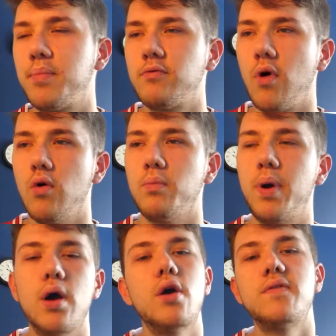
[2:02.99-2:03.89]
role
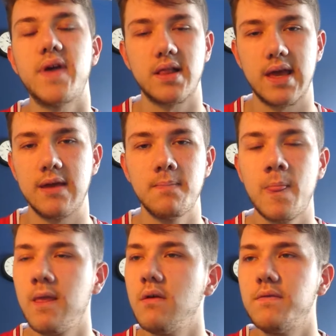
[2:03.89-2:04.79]
perfectly
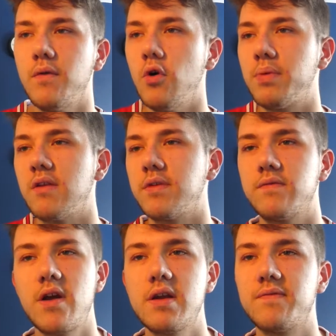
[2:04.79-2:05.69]
for Brentford.
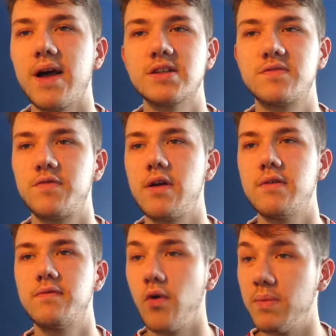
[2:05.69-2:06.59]
Very fast,
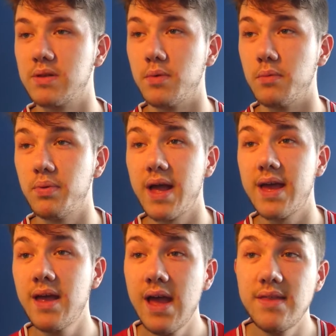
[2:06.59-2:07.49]
very formidable
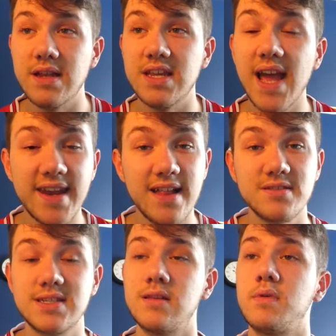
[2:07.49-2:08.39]
player. Then
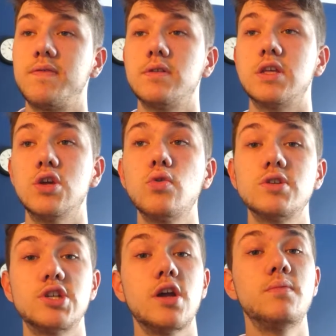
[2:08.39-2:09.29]
Janelt in the midfield, a young
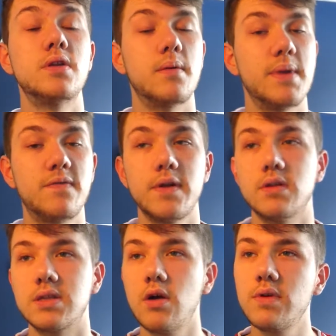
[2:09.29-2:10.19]
German
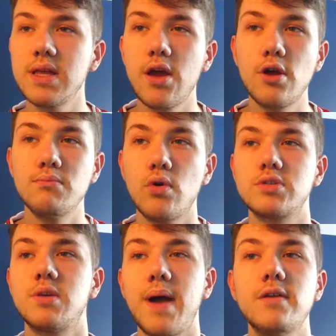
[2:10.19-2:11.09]
midfielder. Not really heard
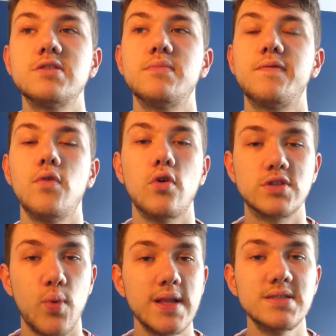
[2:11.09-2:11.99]
much about him before.
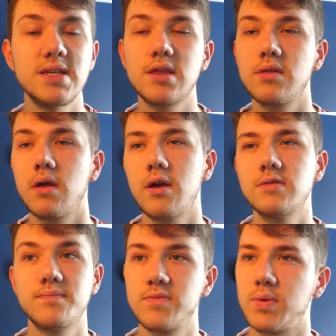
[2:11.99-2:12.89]

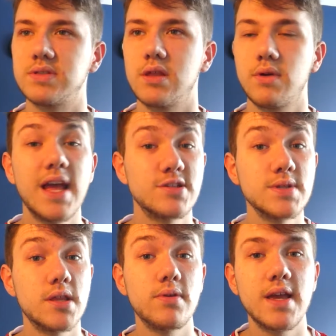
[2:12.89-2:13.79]

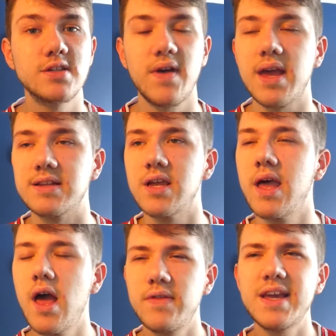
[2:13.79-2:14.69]
23 years of age.
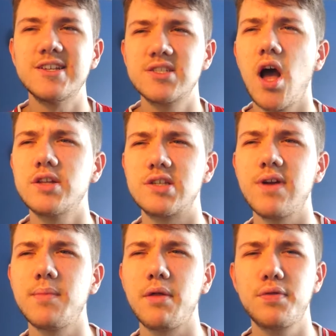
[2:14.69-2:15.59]
I think he started
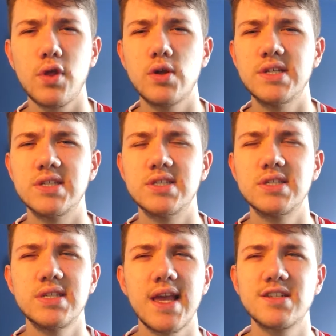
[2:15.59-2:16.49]
around about
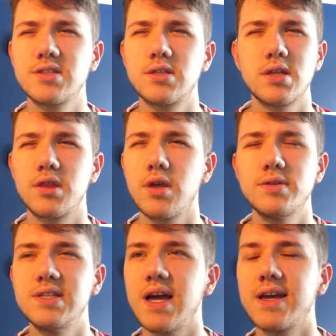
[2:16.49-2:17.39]
36 to
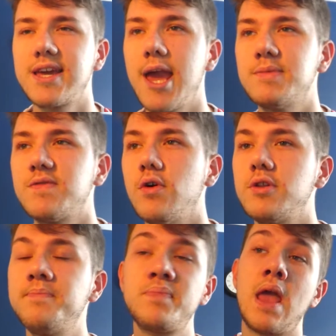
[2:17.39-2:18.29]
39 games for
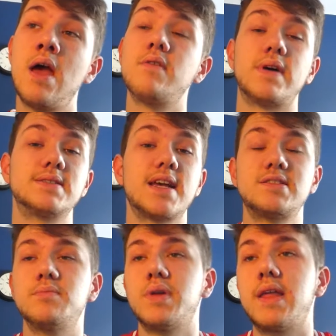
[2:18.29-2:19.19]
them.
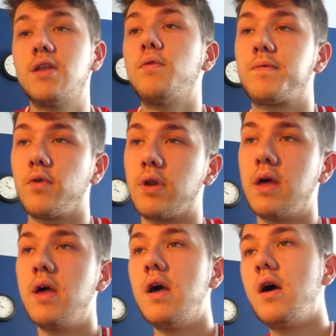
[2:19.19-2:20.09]
Fantastic player. Then up front,
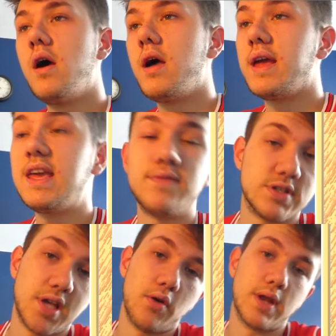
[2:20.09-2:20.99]
even
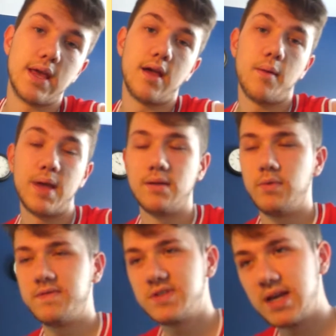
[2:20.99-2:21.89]
Tony. I mean,
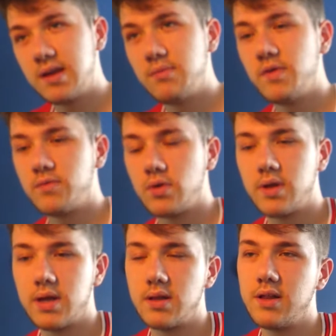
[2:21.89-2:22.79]
we've seen him. We've done
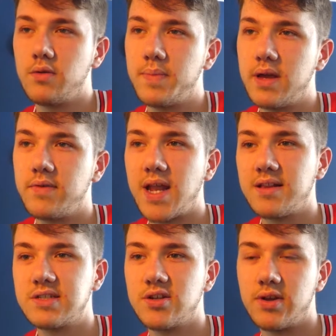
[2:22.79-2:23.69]
a little bit of
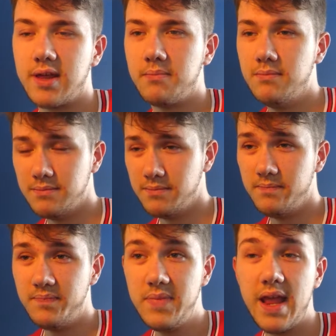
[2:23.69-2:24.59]
analysis on him
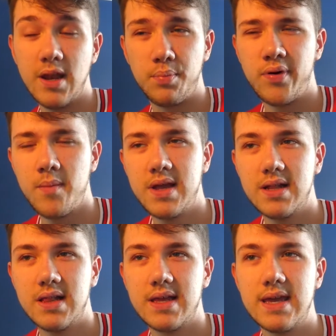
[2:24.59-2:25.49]
in a Premier
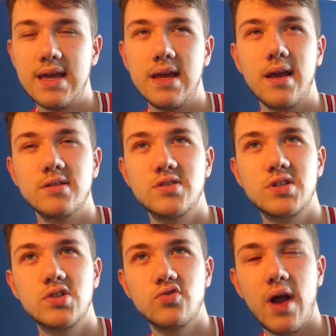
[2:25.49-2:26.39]
League
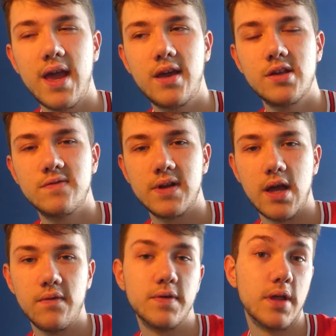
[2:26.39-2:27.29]
strikers
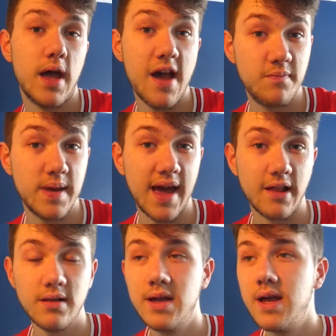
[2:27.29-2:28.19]
video for the
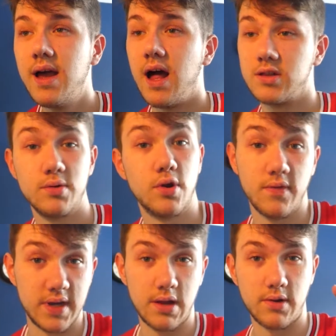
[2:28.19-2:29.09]
FPL. I'll do another
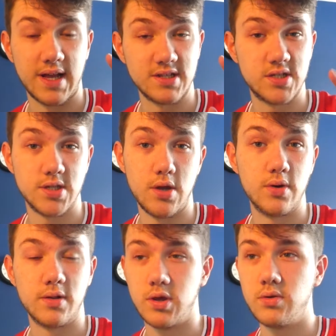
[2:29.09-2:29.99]
video on that
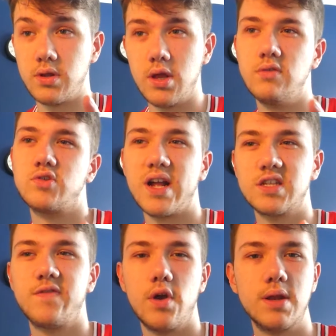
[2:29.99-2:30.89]
soon. I'll do the new
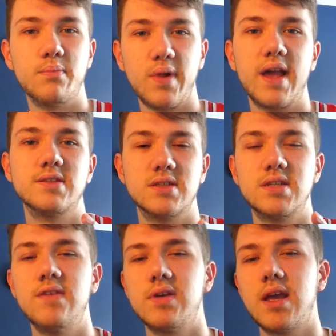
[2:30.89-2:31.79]
transferred in players to
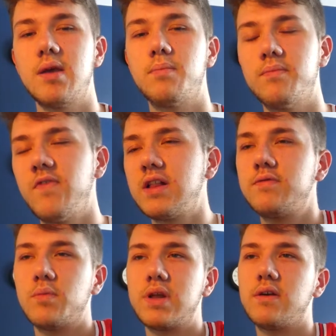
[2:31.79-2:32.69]
see if you can get your value
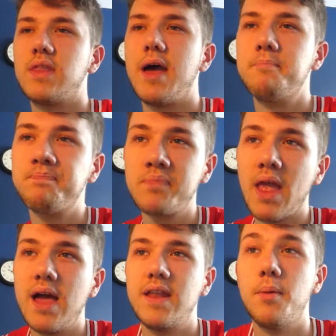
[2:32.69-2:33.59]
for money on them.
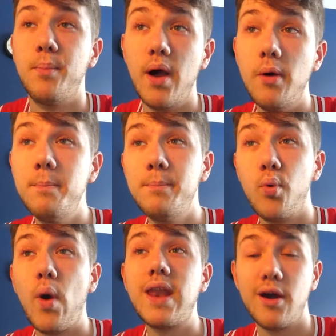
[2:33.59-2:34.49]
And then a
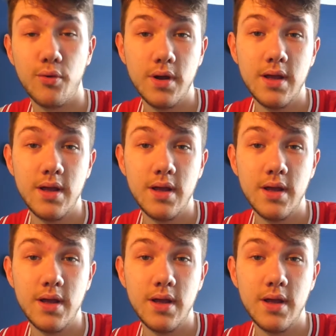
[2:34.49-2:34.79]
Bueno.